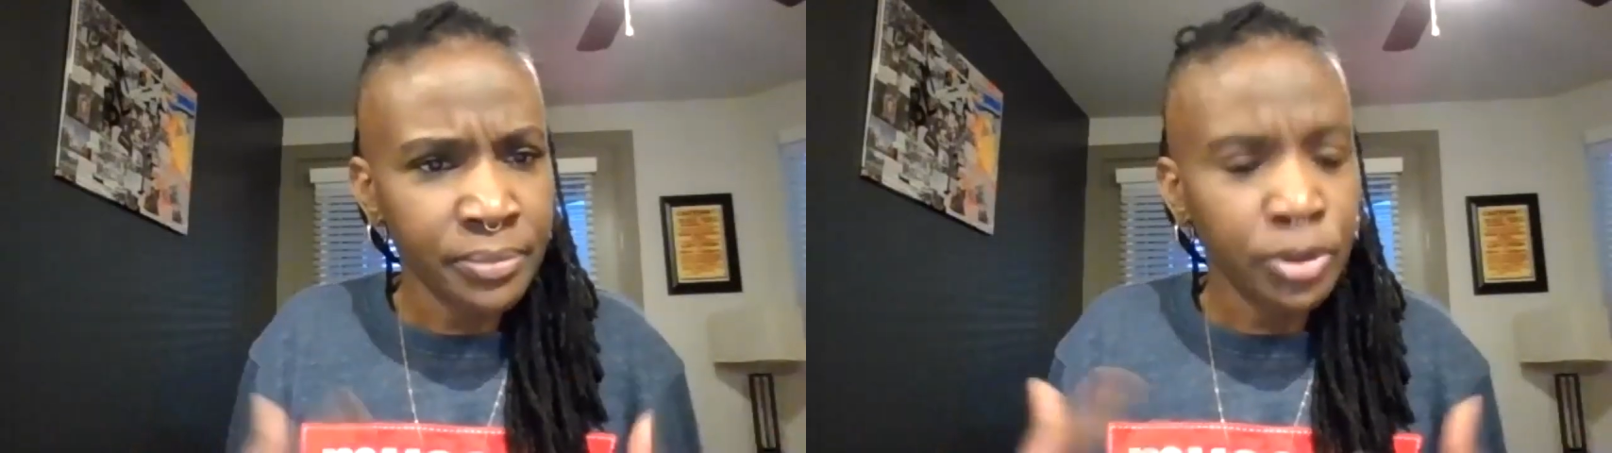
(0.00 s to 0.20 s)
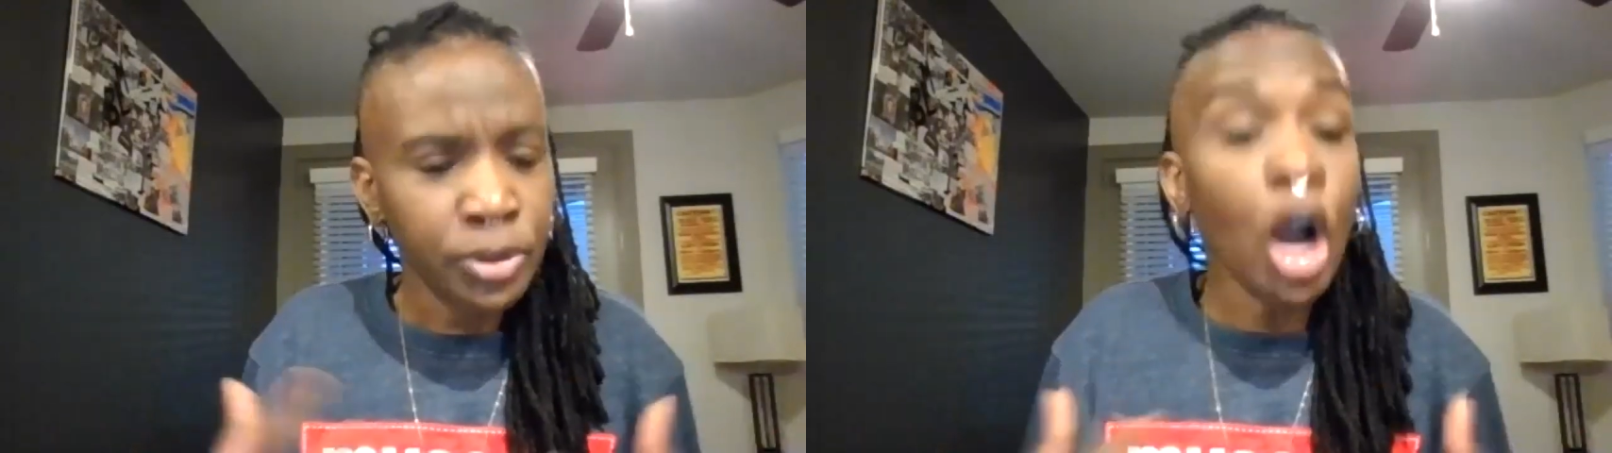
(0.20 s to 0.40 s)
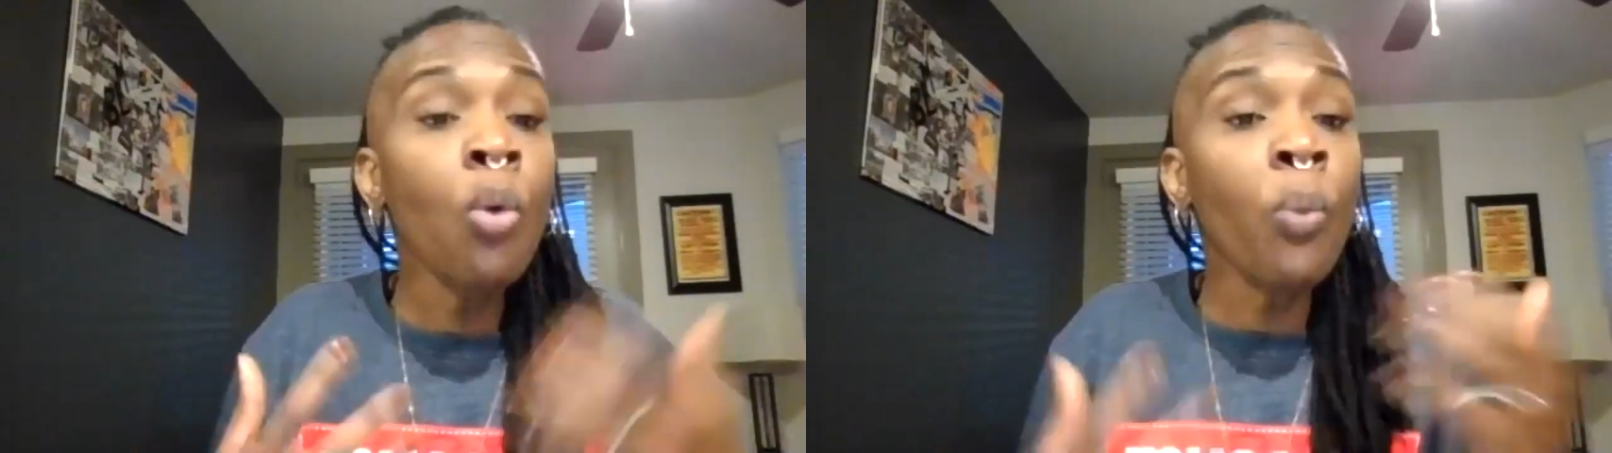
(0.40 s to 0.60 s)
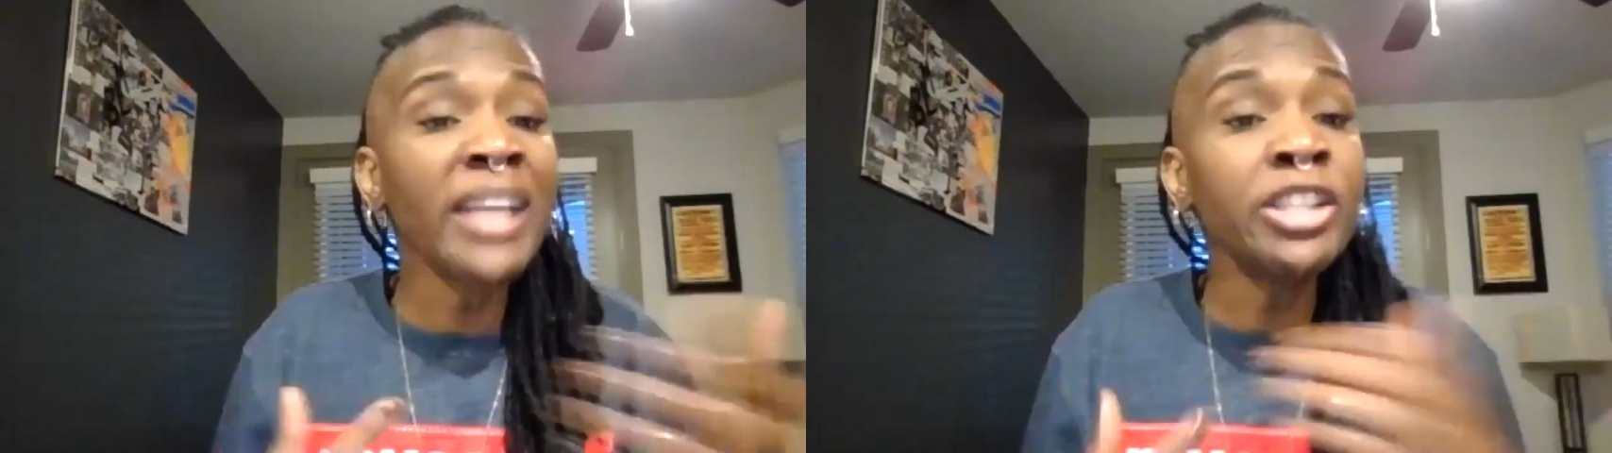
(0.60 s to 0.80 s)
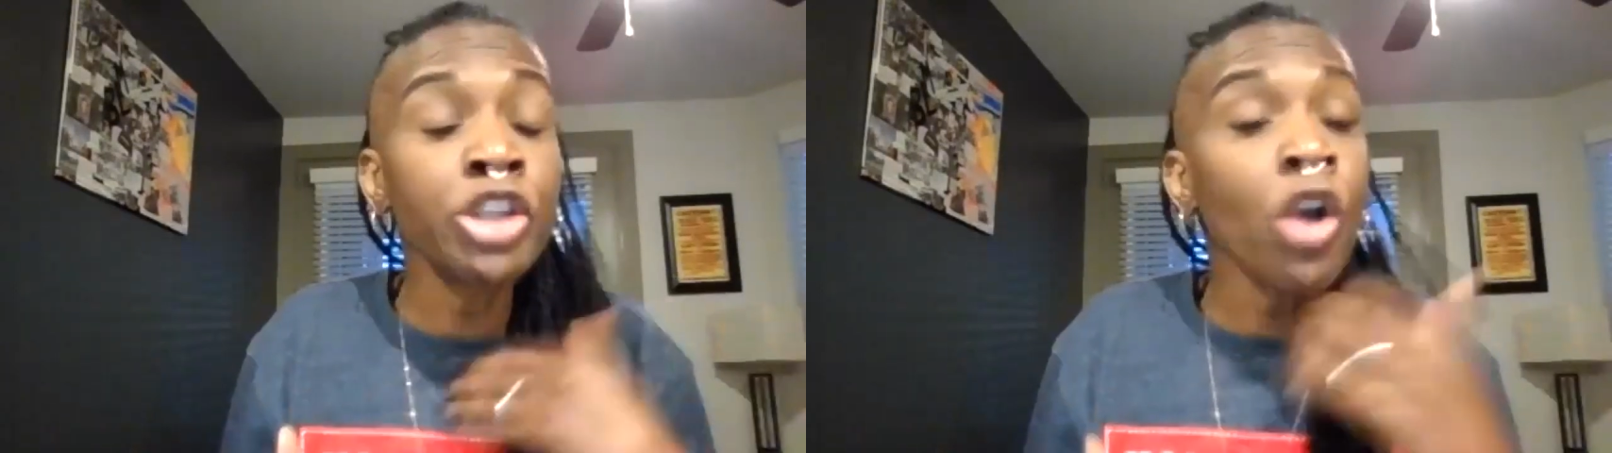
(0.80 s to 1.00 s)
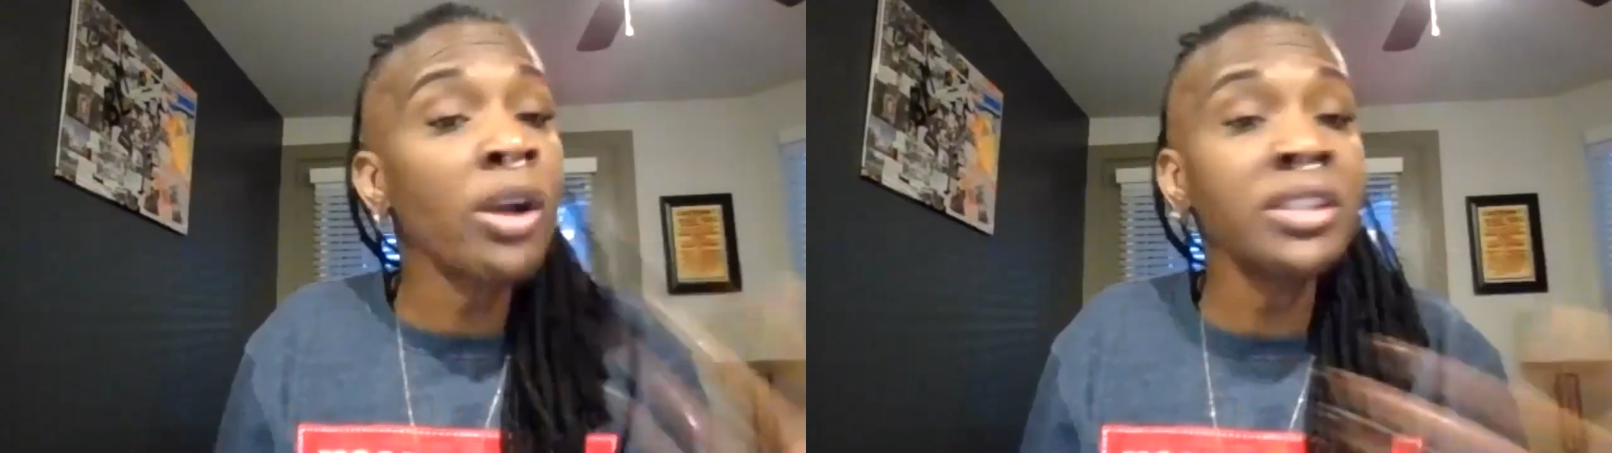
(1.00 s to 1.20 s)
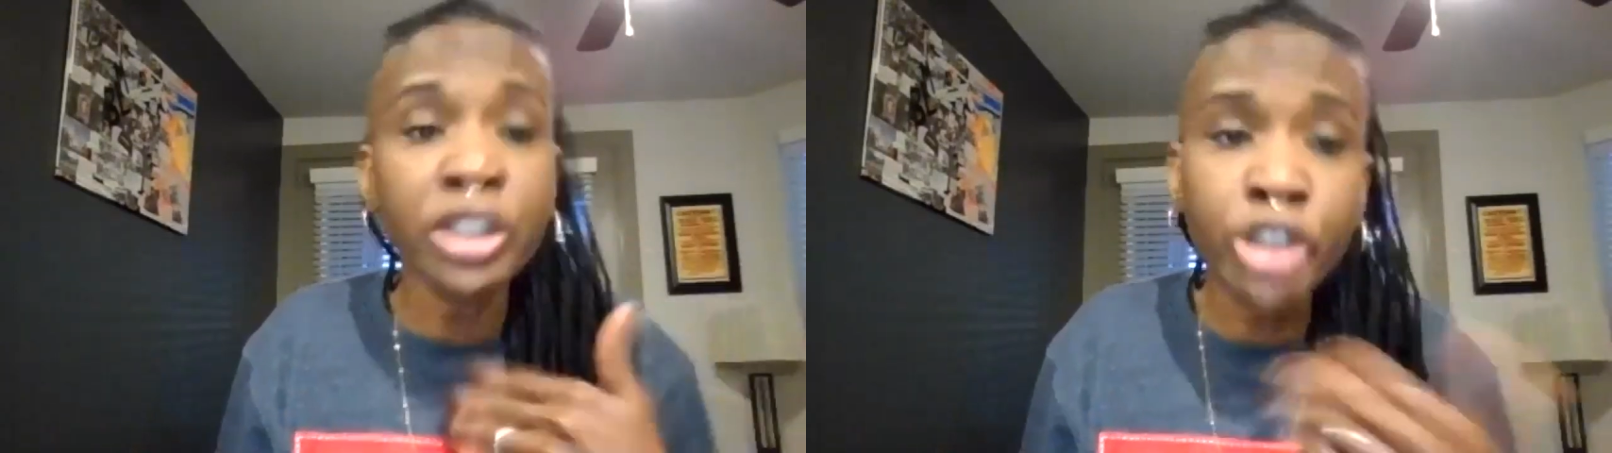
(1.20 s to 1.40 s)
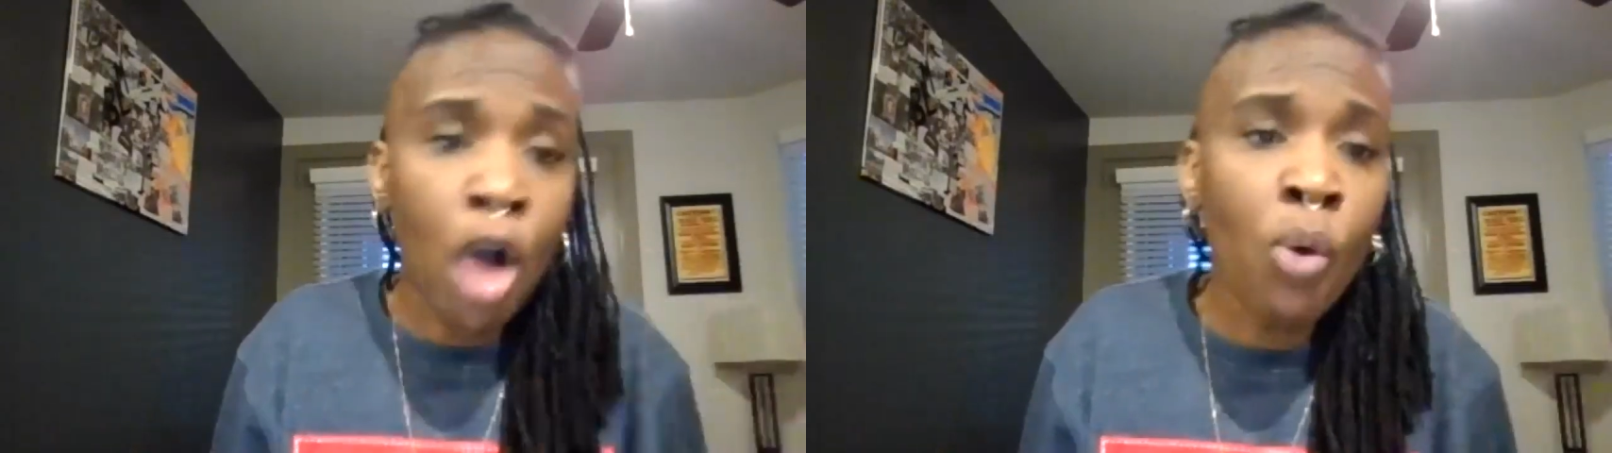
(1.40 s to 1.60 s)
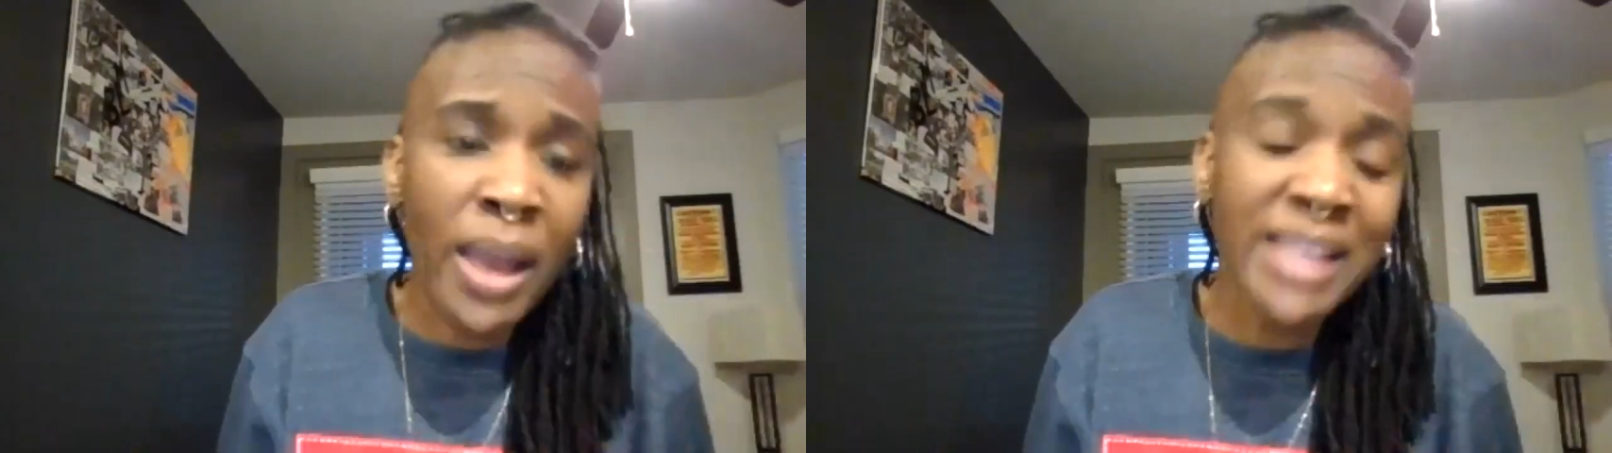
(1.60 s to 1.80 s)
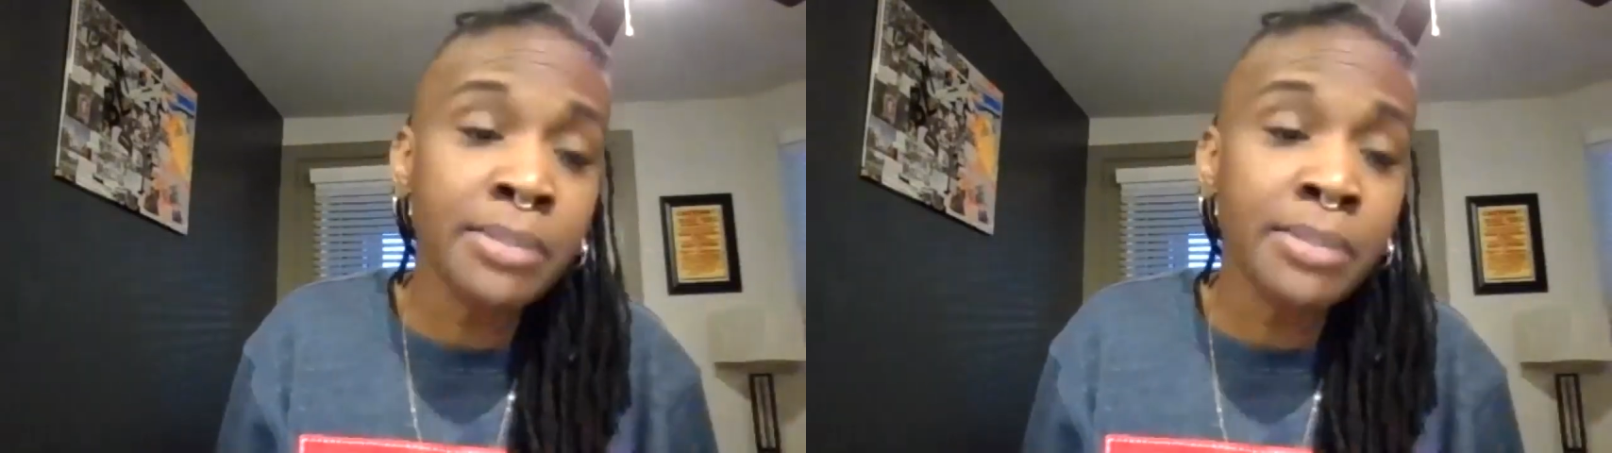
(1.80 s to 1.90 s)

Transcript: Don't waste yours and don't waste